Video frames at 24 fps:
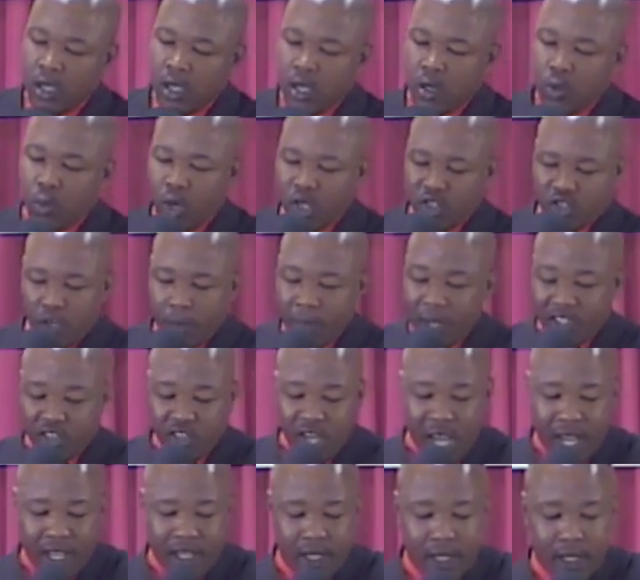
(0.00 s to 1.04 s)
was the
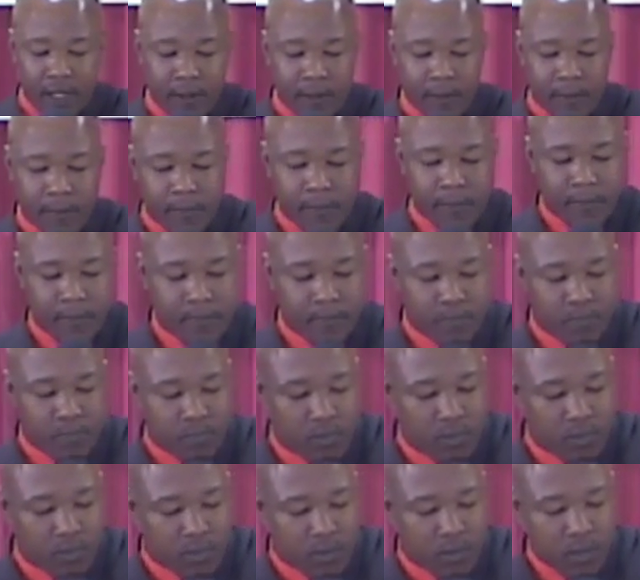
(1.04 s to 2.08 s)
Messiah.
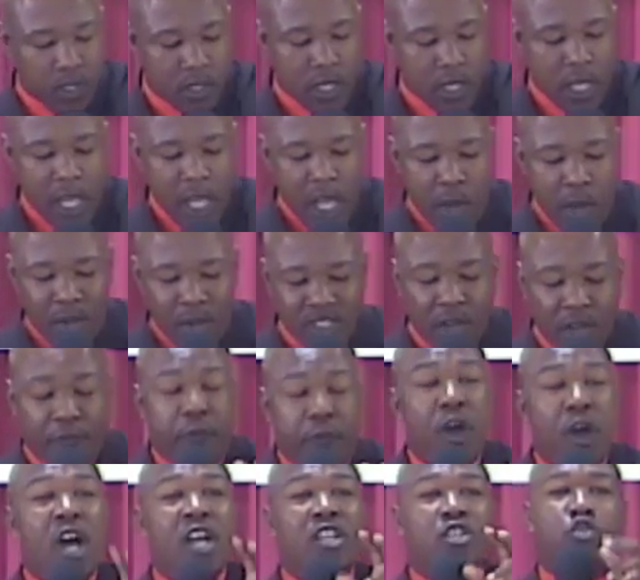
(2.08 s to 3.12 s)
He was the
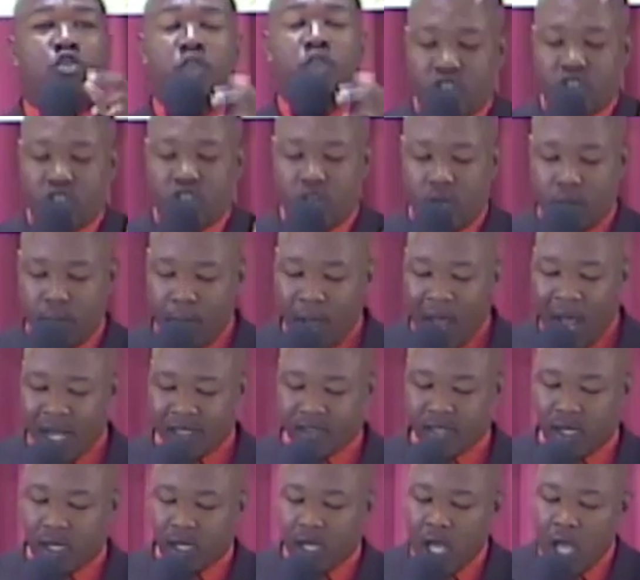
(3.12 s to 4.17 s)
first Christian
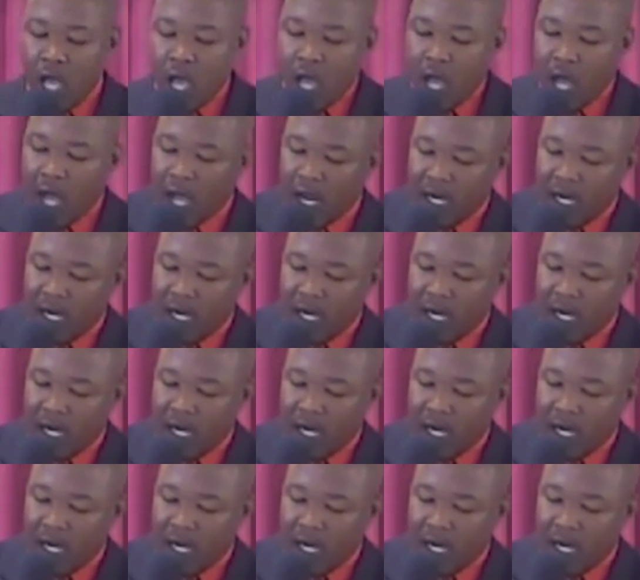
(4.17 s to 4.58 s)
martyr. Uh,